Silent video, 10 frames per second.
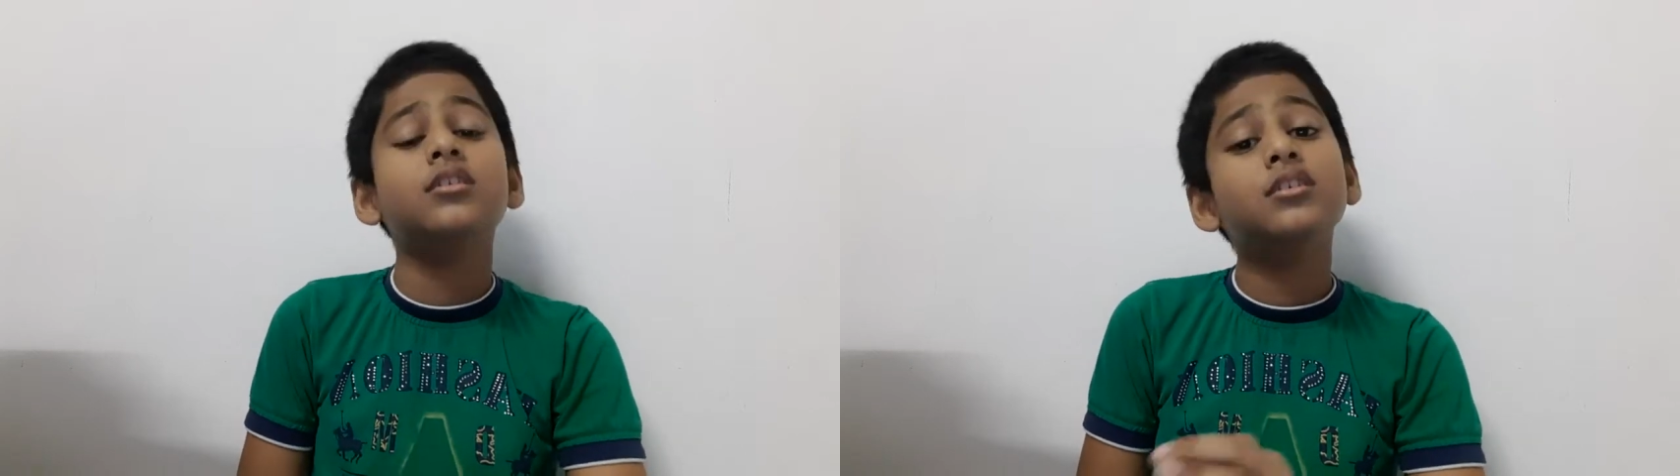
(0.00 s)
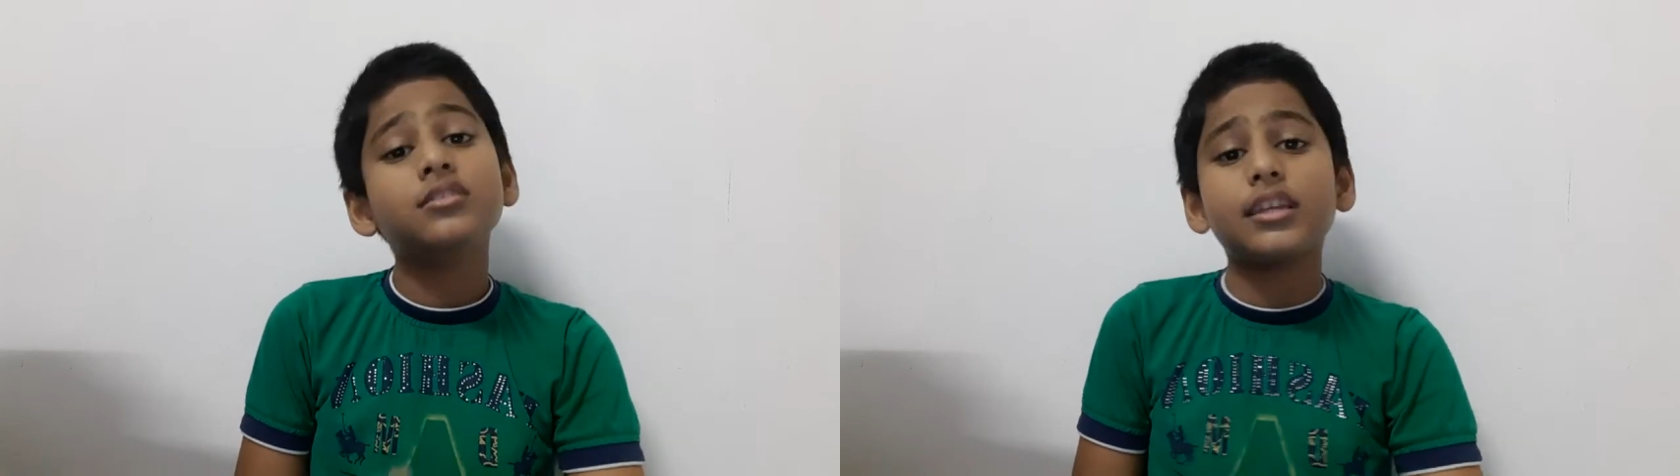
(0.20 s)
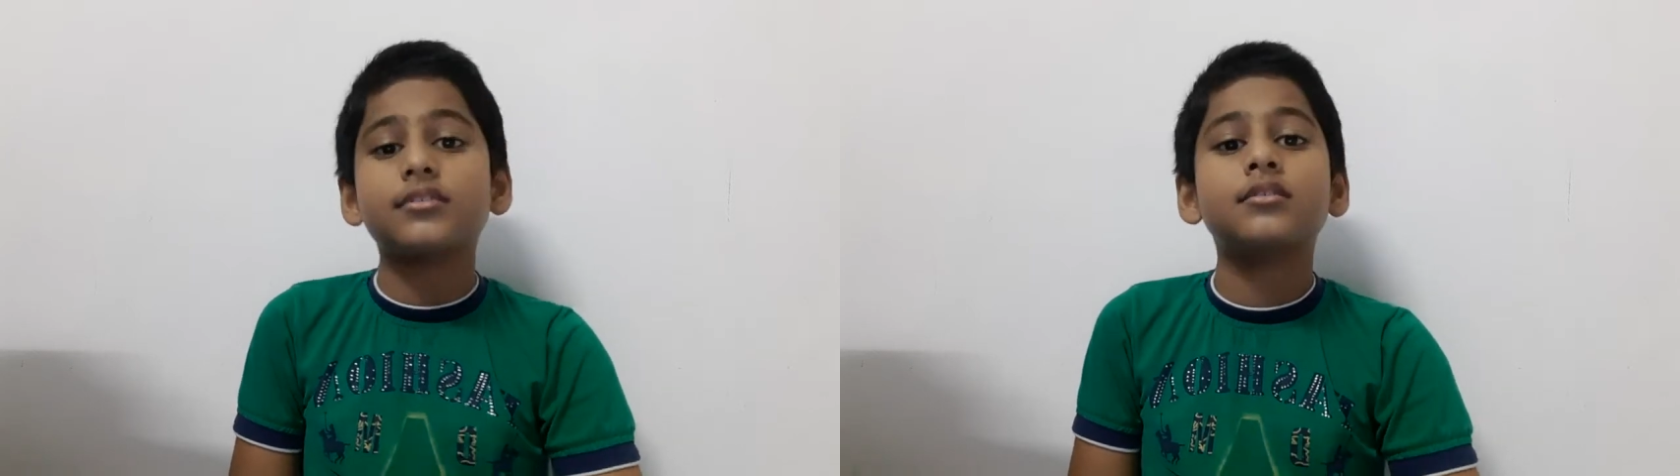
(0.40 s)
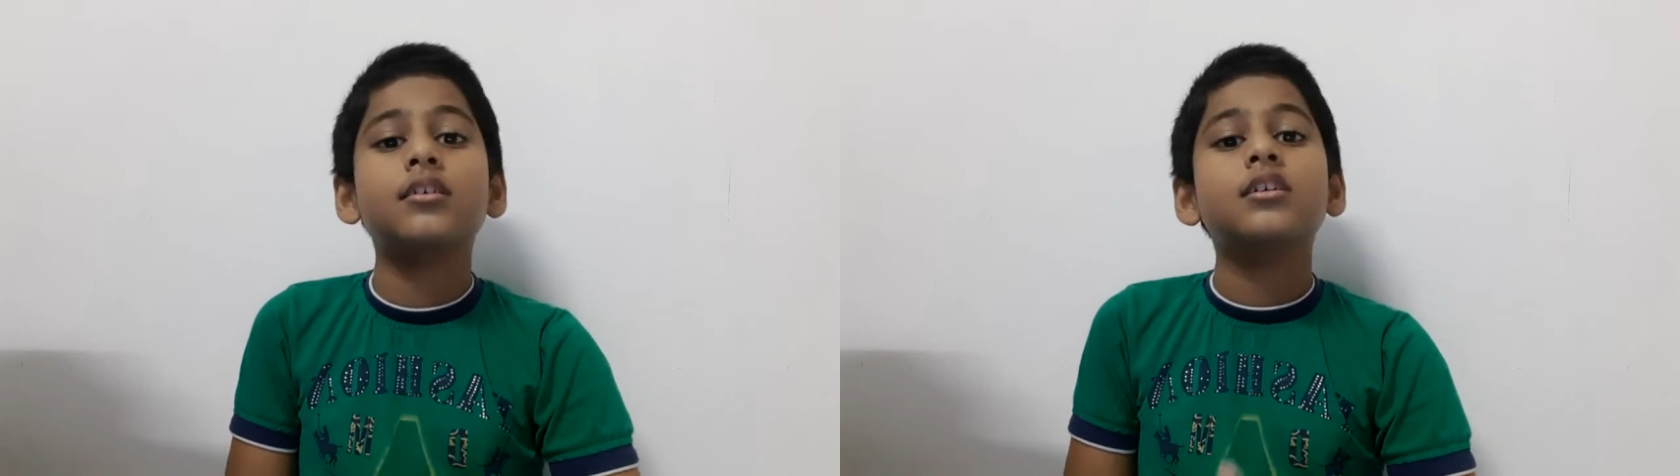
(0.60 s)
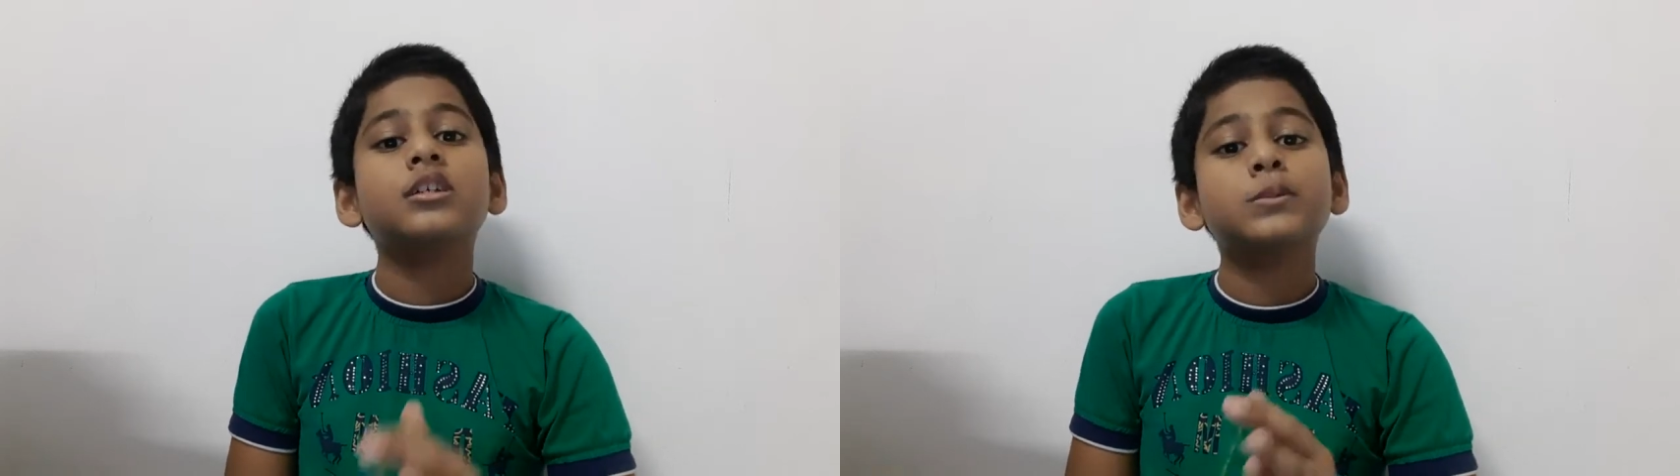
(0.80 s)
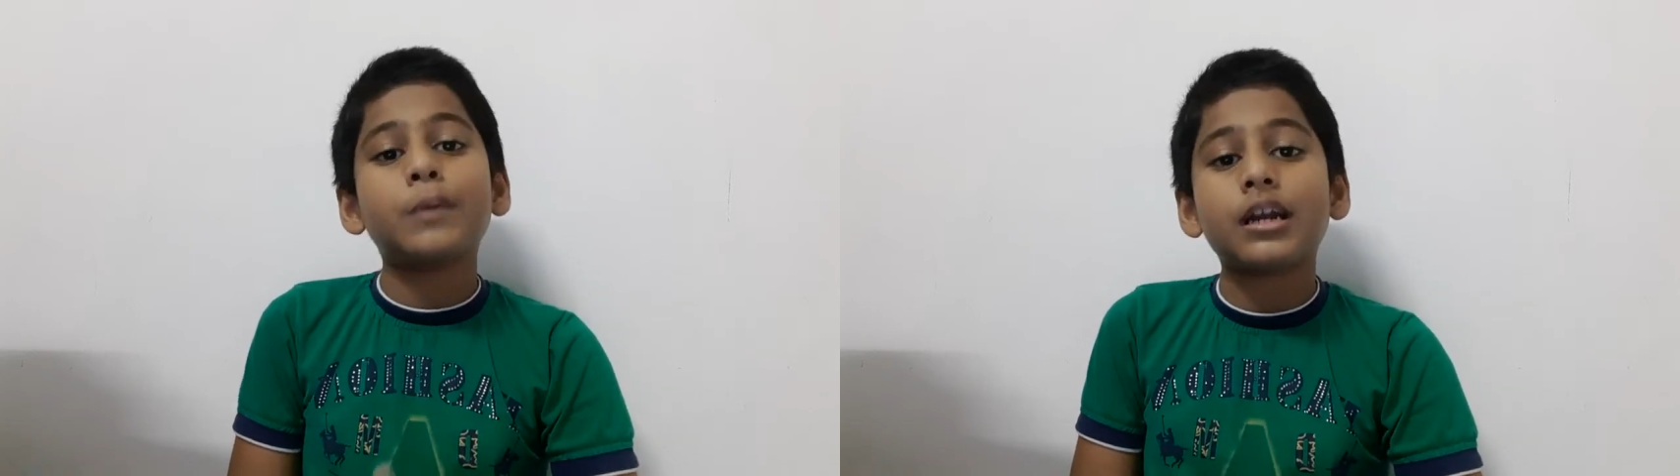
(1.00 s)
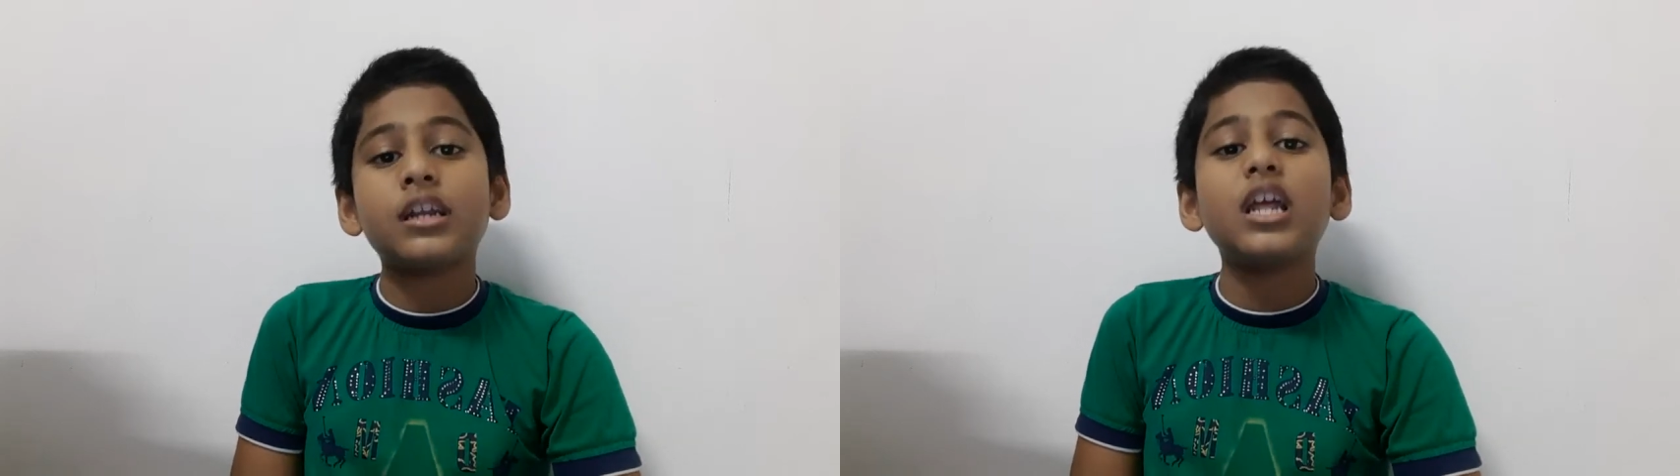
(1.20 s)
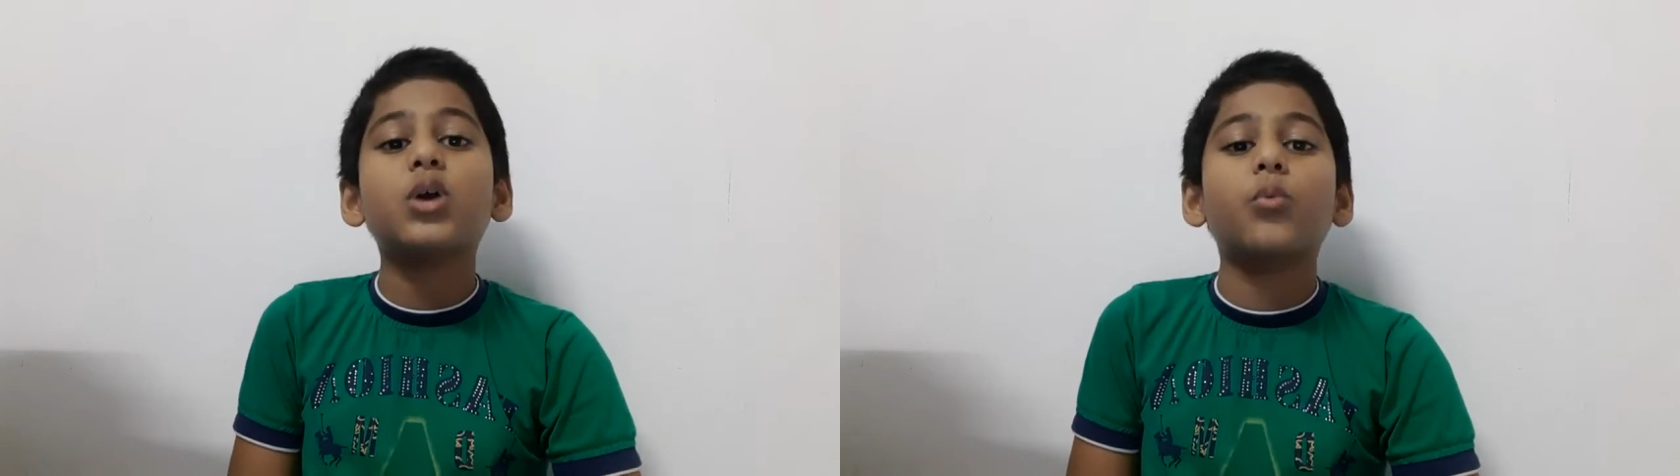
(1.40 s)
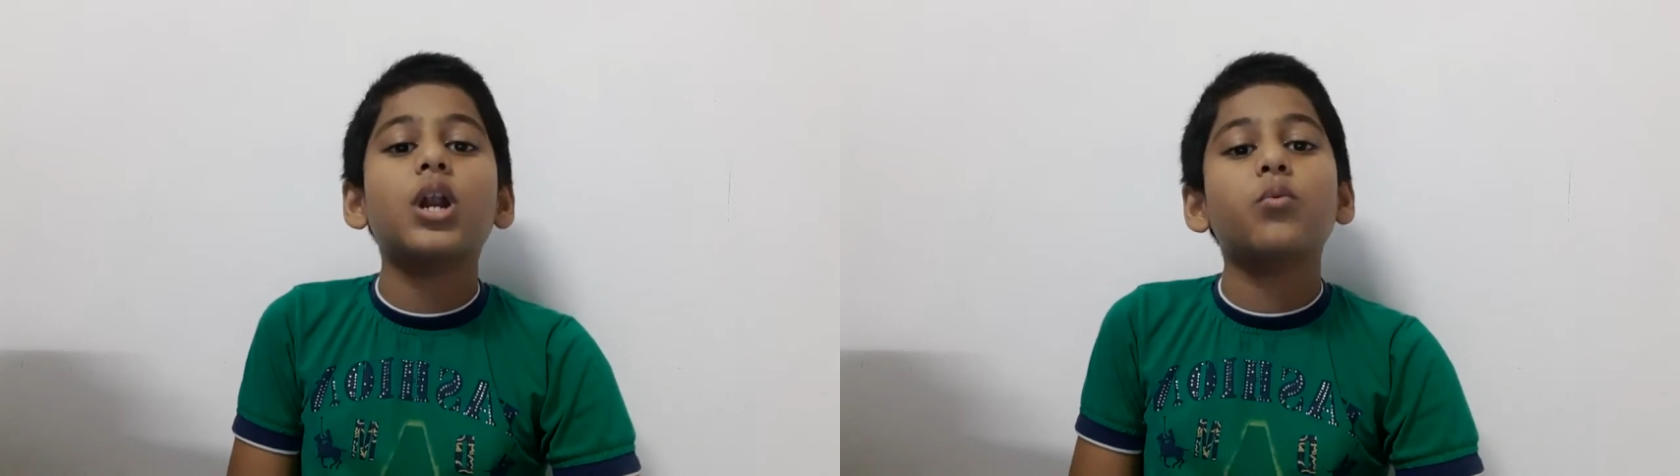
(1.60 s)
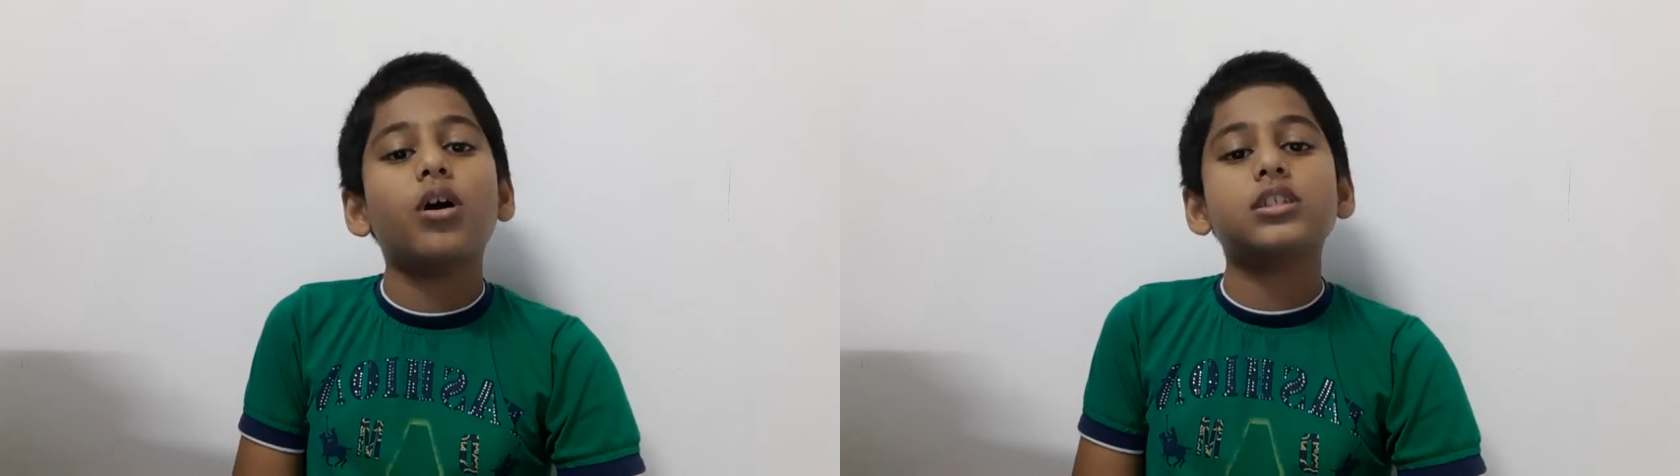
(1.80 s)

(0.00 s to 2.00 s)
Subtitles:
Sixth, Sputnik 1 was